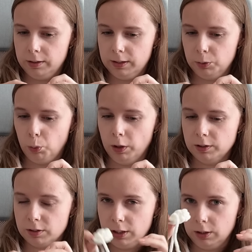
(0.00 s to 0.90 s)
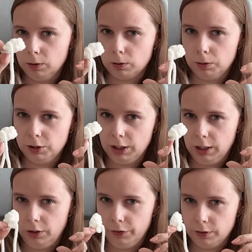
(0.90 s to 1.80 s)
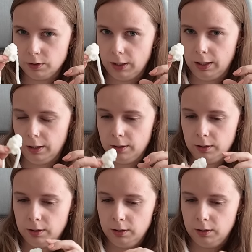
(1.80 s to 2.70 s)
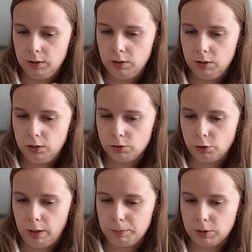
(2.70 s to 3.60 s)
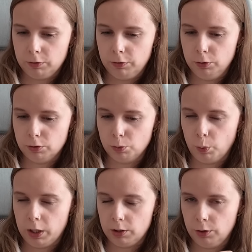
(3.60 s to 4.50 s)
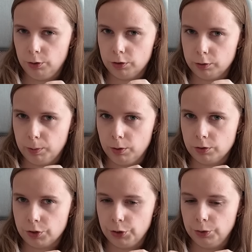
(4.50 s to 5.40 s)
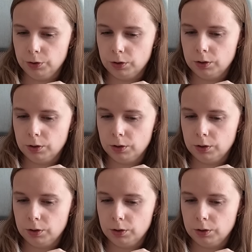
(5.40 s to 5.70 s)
did 1 single crochet on the side. So I'm confused where you're supposed to